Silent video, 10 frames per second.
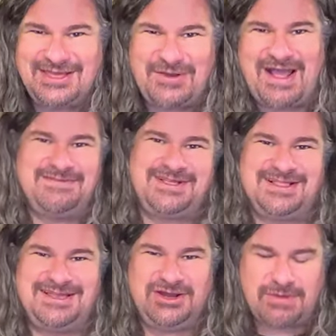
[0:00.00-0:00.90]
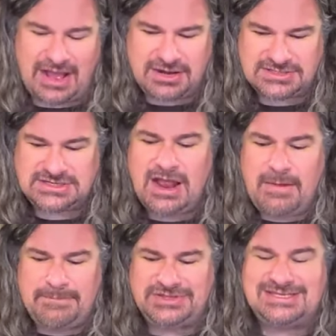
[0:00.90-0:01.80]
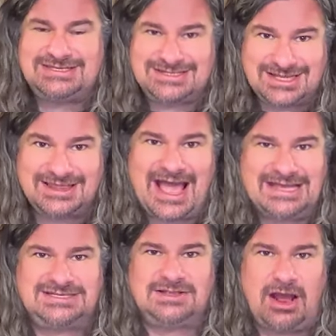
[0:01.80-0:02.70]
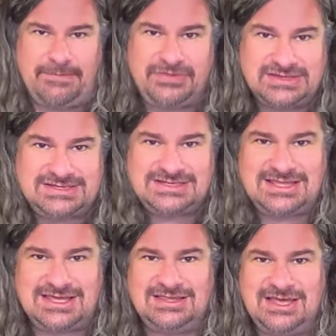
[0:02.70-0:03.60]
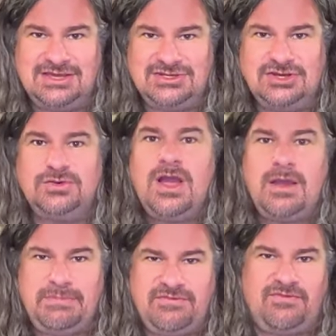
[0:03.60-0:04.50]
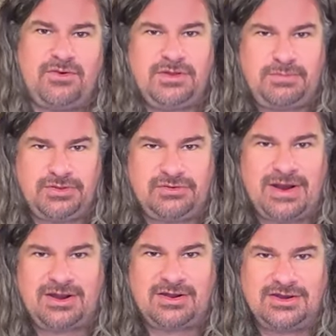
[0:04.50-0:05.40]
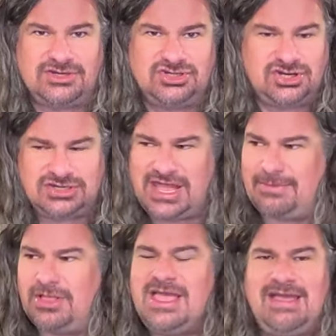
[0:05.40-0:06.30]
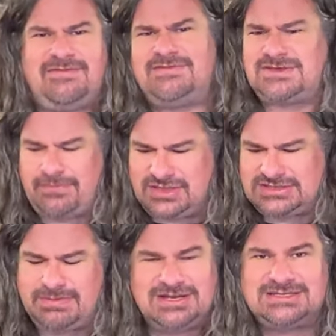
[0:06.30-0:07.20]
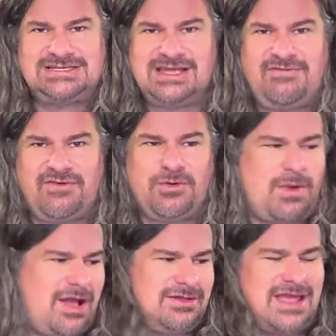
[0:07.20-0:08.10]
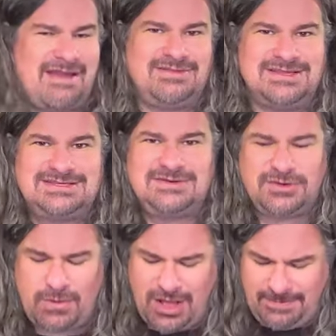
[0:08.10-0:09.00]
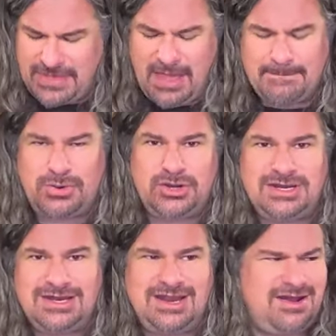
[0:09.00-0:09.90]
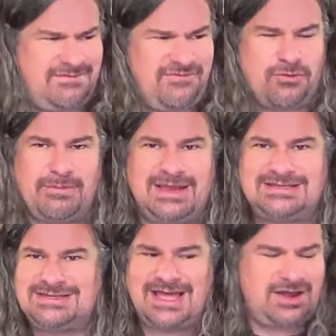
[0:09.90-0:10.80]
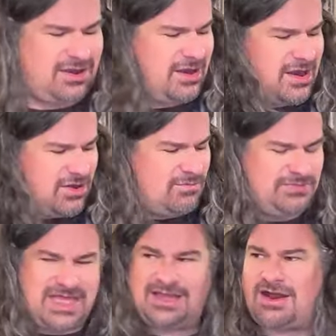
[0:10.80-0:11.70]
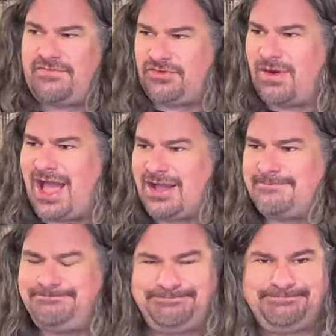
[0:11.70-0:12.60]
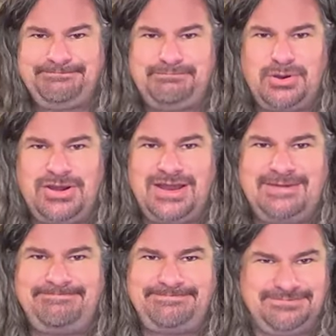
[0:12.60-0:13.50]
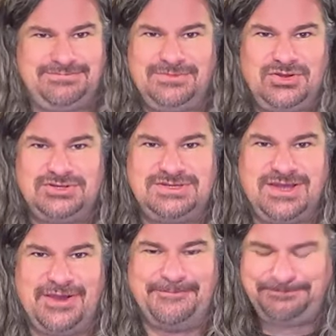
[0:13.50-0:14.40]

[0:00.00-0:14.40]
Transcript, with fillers: you have to clean your records, but this is the last stop. This is the thing that you do before you put the record on your turntable. If you have something that's been in the sleeve for a while and you haven't listened to in a while, put it in here. Four minutes later, take it off the rack, put it in, good to go.